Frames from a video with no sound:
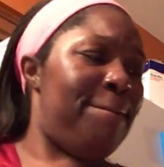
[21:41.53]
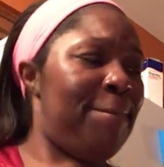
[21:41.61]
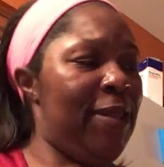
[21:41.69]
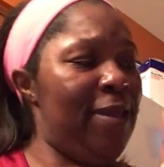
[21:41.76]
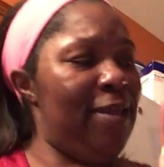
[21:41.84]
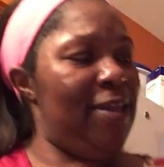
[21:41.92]

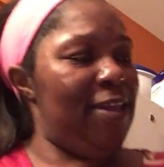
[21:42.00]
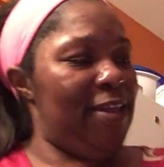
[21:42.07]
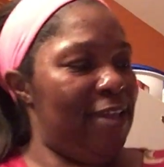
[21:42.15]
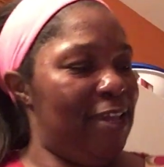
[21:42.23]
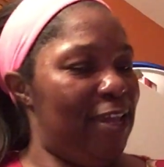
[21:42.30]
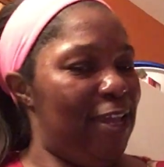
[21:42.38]

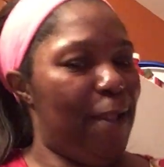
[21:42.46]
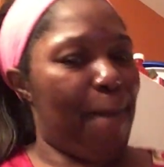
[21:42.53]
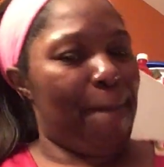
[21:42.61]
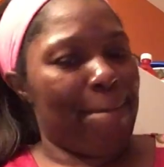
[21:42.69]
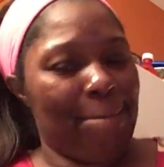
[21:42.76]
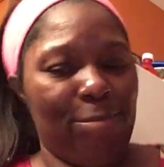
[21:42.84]
Hey,
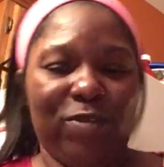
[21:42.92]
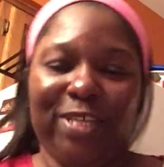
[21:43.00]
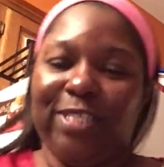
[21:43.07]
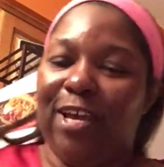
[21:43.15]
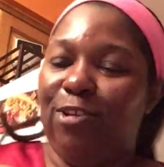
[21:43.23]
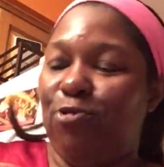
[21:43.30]

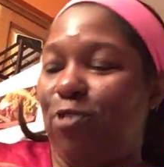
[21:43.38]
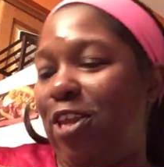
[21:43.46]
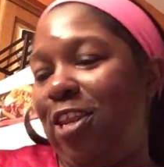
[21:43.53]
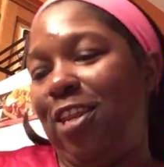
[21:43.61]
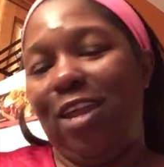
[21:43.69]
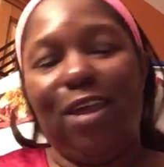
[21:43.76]
that's how you
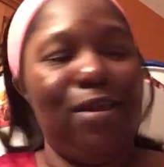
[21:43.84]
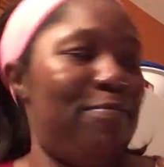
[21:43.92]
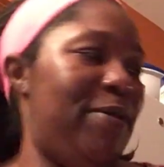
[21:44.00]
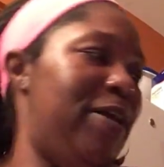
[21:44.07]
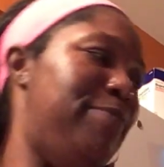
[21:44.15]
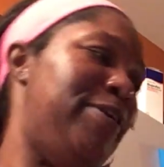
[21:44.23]
get it in,
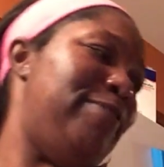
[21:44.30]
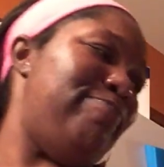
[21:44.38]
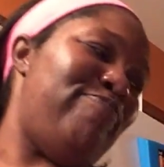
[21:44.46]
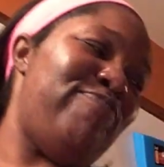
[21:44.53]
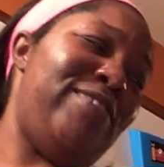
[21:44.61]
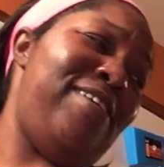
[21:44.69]
baby.
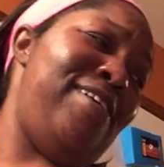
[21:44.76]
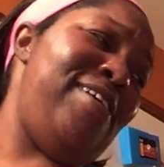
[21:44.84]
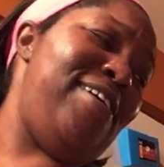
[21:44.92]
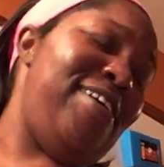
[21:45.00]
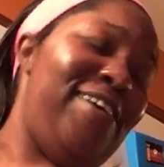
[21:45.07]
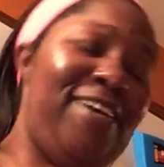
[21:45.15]

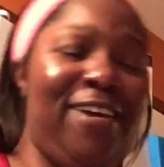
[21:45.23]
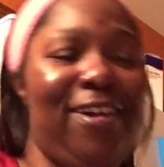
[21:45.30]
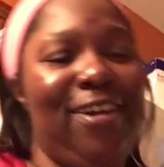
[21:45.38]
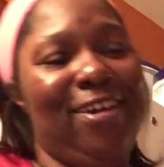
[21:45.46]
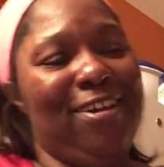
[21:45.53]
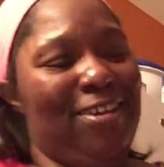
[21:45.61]

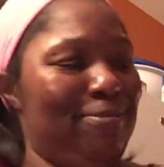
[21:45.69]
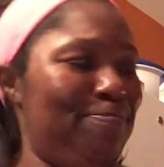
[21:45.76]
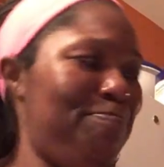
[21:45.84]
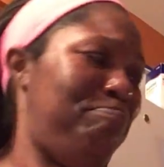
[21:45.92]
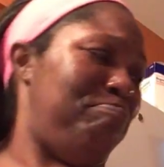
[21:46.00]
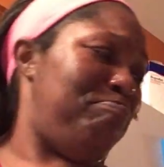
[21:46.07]
Hey,
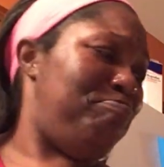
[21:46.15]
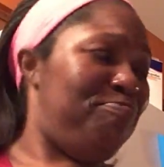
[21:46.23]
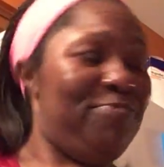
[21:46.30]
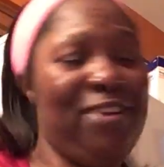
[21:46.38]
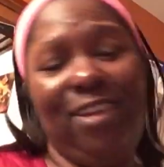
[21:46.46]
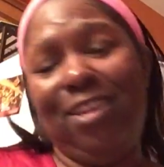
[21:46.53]

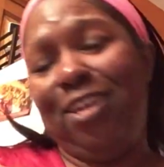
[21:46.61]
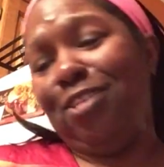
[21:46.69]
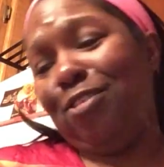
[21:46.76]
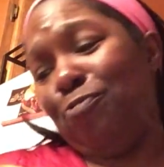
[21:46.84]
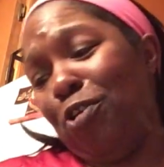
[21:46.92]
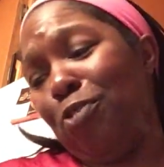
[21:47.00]
ain't
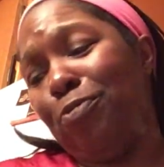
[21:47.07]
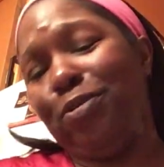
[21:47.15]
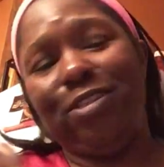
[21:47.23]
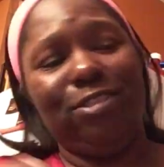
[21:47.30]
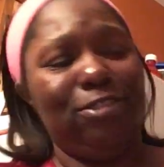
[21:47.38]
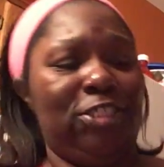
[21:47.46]
nothing wrong
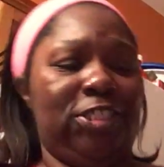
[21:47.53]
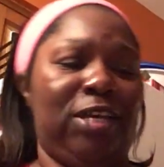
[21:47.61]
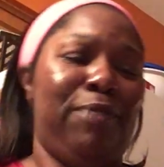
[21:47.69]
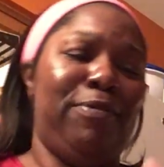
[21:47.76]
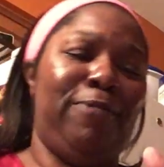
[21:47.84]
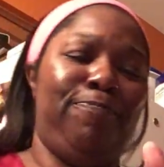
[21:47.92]
with a little
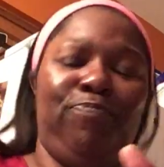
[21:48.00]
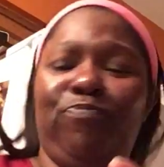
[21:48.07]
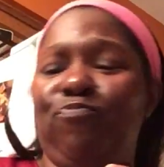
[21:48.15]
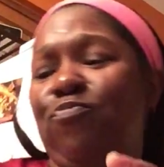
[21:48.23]
jamming.